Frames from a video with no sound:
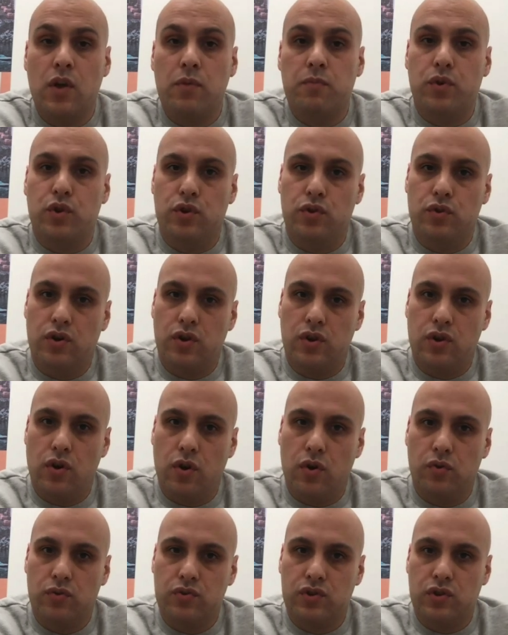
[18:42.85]
but you can
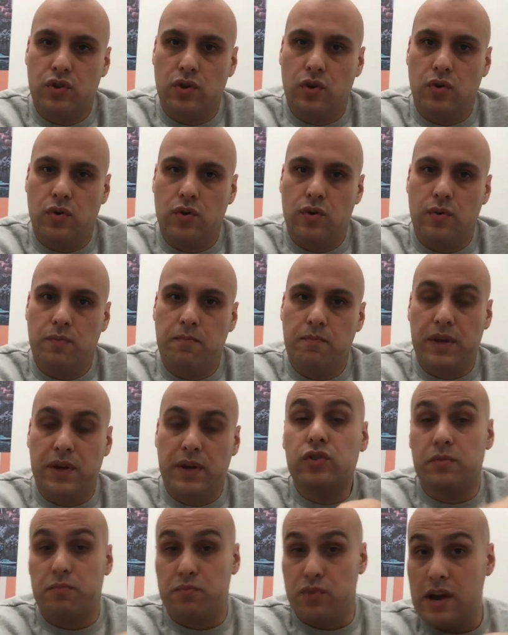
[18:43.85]
also
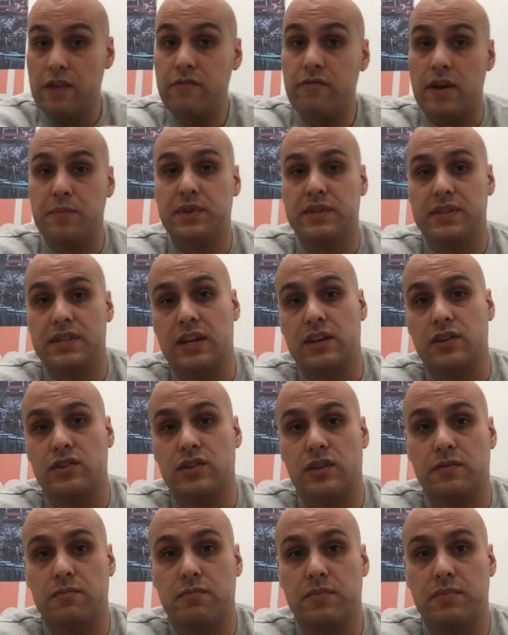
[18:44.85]
build the brand reputation,